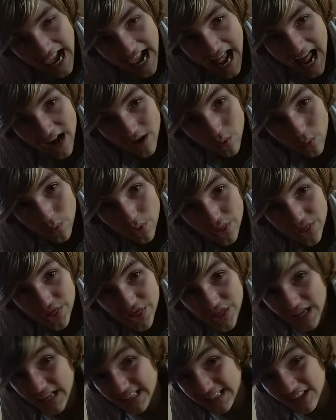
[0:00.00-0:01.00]
I don't
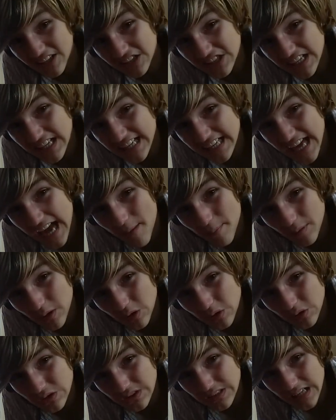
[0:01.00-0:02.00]
think there's any
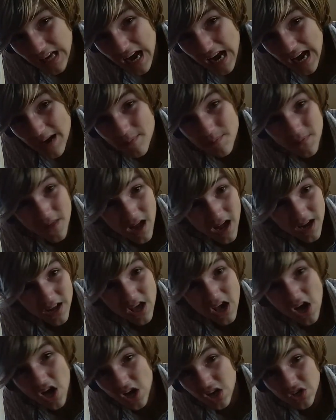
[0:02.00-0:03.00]
capitals. I'm
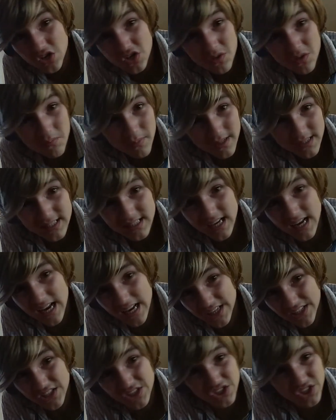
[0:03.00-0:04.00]
not 100%
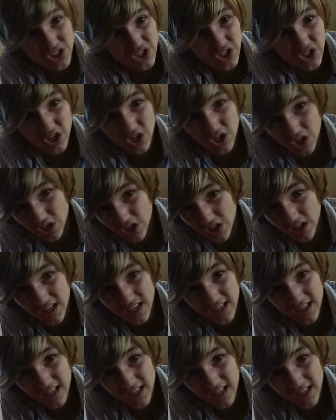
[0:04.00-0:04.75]
sure.